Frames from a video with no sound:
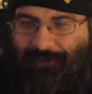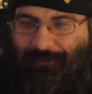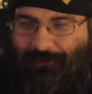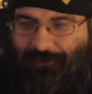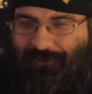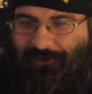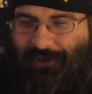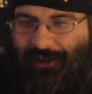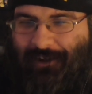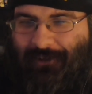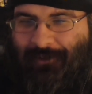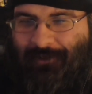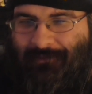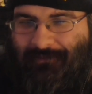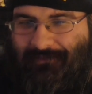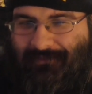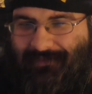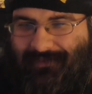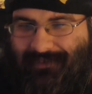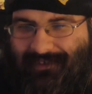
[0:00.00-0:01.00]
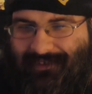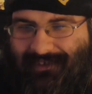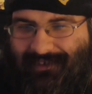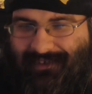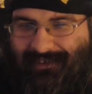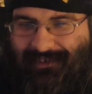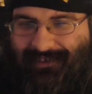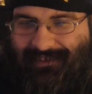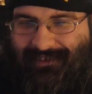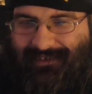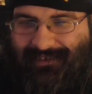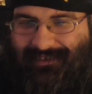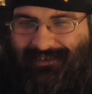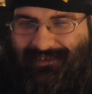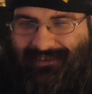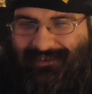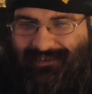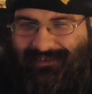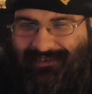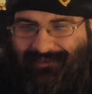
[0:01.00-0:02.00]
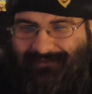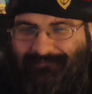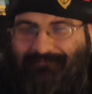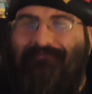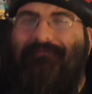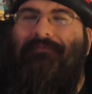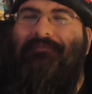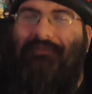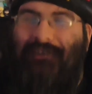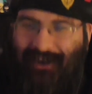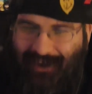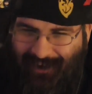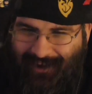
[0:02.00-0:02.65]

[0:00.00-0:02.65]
Shimmer's channel. Fluttershy to gaming. Okay.